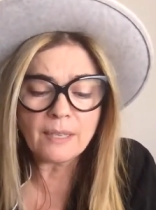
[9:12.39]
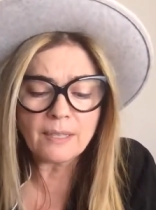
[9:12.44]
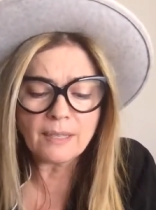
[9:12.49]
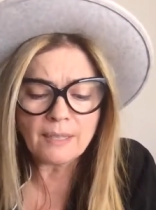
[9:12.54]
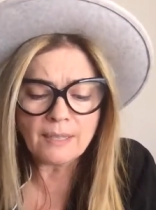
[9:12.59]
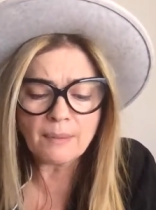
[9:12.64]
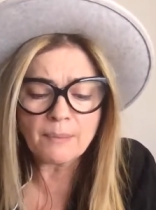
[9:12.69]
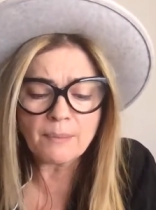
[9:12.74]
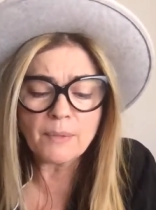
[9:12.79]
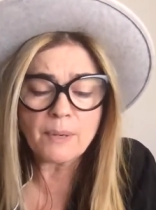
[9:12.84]

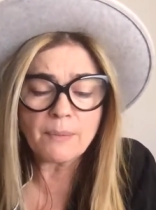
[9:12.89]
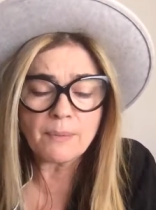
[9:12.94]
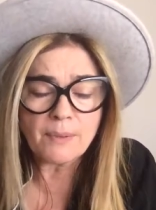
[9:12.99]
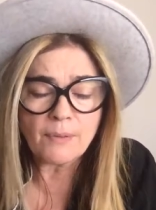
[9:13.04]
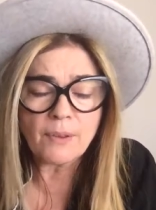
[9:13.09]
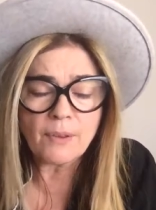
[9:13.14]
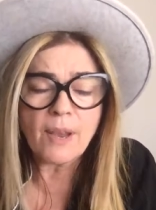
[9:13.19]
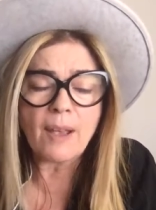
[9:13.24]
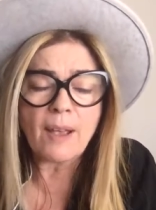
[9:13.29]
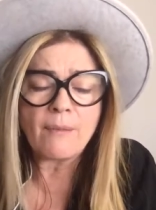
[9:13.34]
Sometimes if
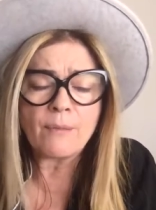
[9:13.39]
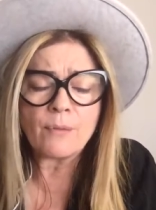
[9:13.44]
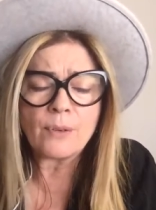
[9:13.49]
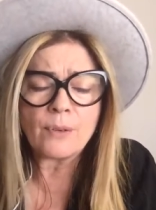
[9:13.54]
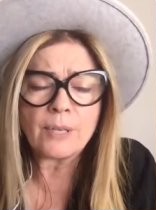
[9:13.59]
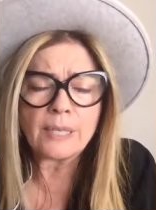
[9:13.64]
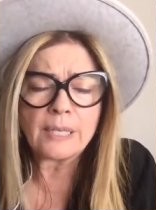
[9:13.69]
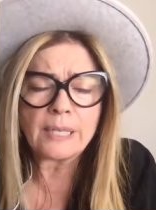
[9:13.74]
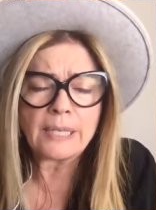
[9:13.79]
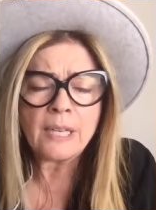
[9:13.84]
you have
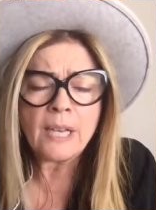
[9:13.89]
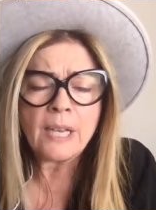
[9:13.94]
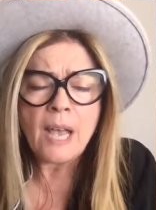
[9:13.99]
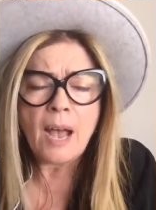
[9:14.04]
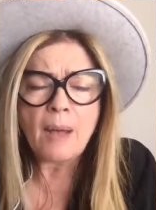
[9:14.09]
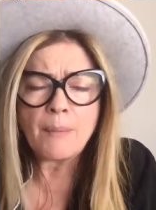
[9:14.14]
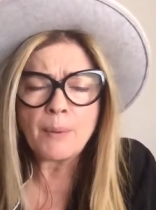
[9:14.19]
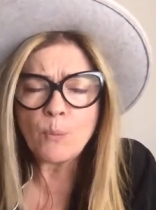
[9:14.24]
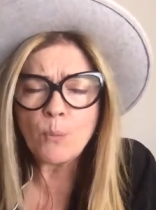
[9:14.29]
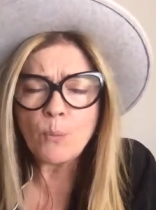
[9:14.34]
really, I
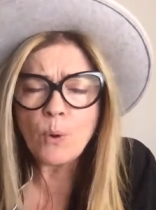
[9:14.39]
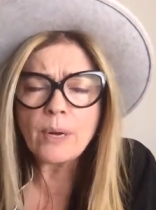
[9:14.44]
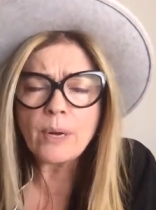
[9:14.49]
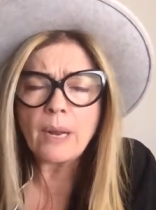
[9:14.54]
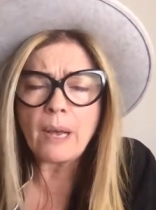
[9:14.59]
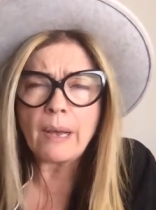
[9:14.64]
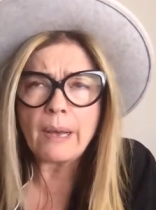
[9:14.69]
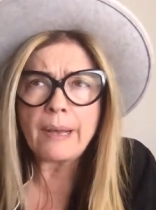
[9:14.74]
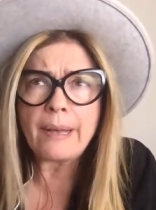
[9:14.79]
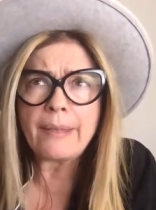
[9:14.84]
mean, what
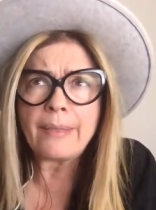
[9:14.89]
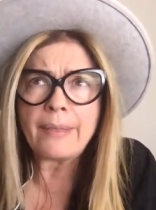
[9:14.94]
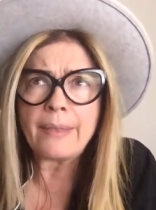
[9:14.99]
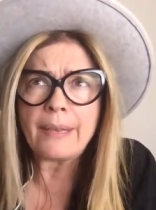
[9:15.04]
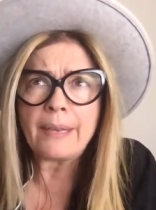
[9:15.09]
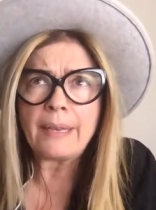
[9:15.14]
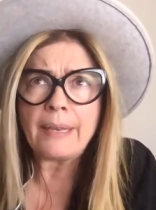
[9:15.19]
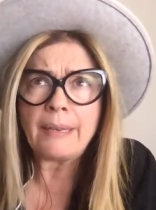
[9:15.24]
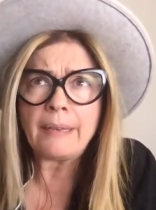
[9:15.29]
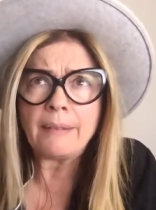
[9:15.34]
are
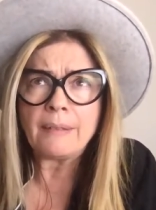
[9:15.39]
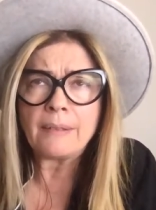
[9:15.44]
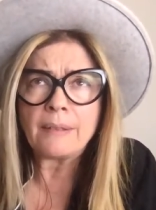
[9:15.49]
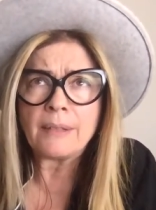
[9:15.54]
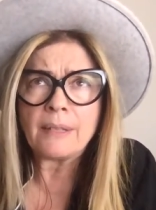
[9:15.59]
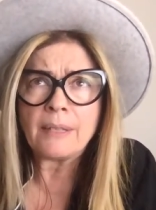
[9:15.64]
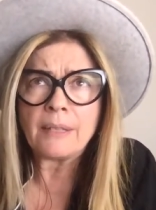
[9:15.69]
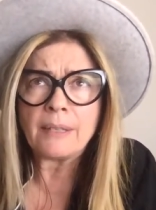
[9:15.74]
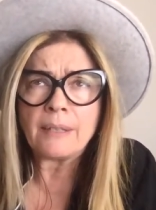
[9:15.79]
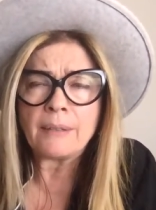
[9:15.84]
the
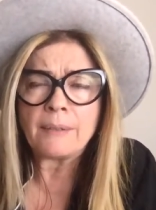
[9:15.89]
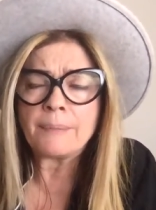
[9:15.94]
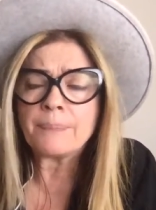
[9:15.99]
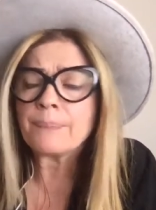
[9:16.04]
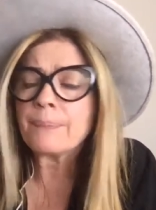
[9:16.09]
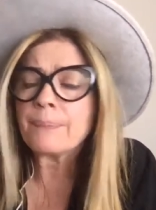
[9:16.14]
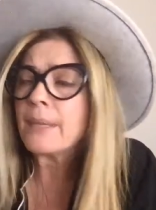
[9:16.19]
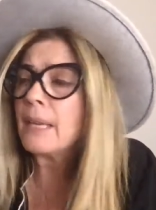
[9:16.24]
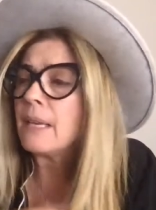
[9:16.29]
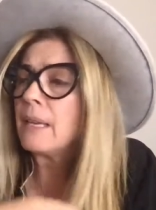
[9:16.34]

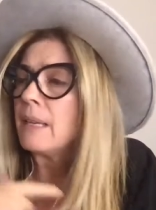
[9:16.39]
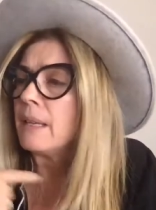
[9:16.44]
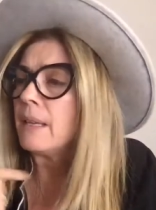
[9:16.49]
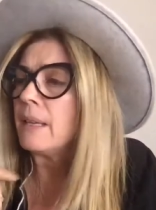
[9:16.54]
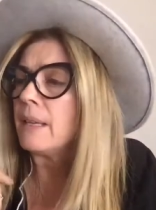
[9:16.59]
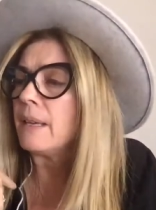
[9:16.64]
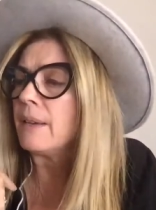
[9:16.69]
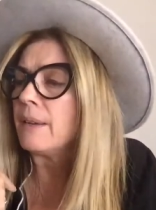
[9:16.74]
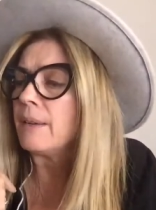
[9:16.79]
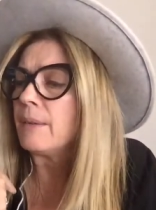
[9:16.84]

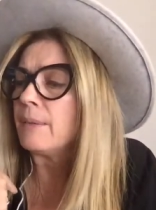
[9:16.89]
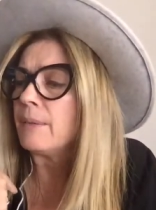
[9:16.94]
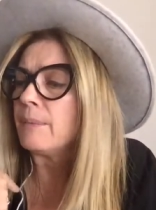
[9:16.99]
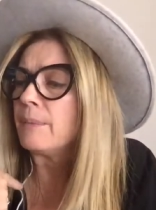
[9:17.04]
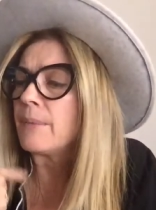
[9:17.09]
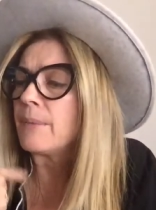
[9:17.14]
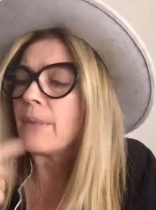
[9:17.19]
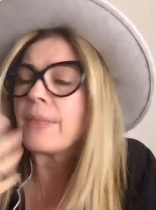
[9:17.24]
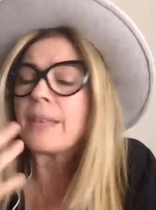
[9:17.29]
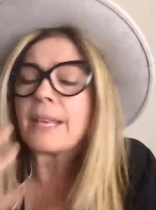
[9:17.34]

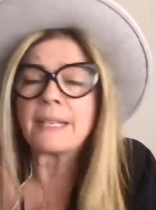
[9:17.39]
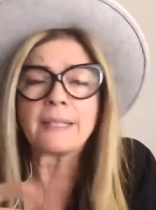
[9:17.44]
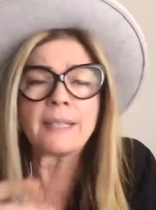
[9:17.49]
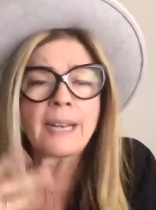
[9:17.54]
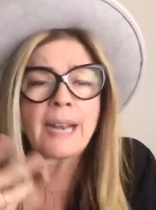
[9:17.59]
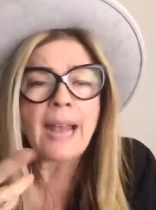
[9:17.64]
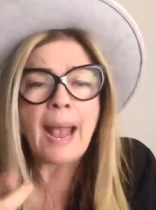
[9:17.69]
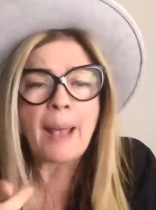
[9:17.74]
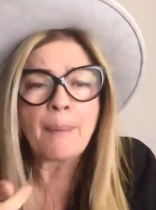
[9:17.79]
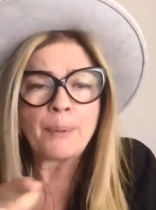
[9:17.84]
things that
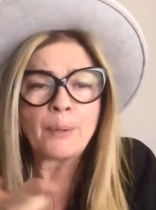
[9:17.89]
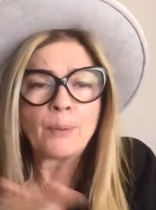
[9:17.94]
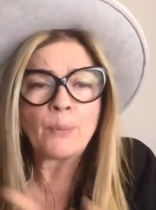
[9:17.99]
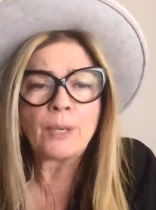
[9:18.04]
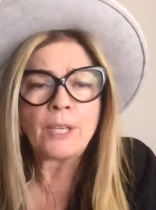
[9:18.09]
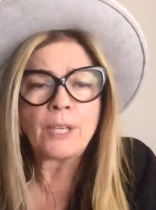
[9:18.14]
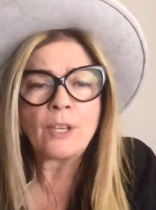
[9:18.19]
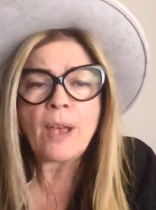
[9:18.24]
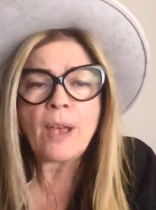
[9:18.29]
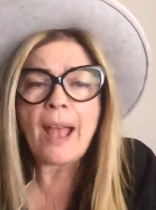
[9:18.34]
happen
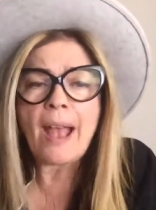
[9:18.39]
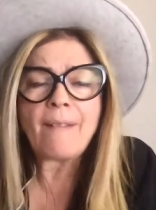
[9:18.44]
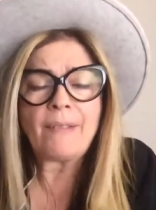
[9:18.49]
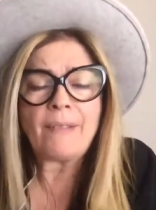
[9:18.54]
when you have